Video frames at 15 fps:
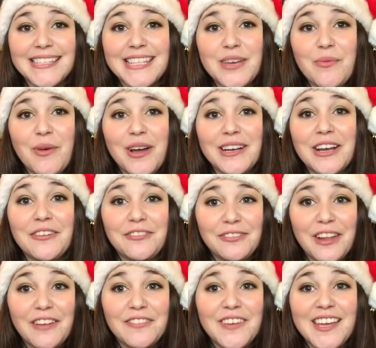the one of
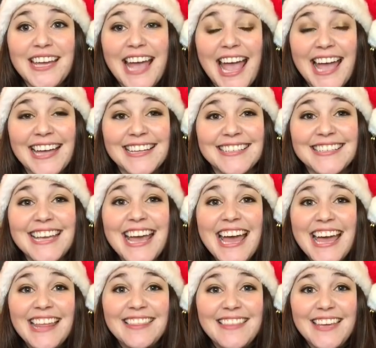Fluffy and
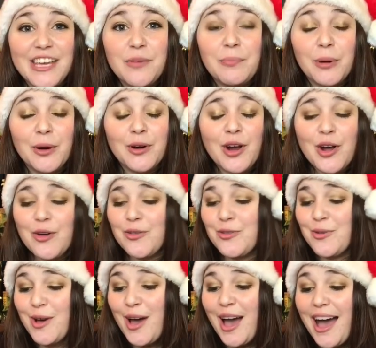the Burrow.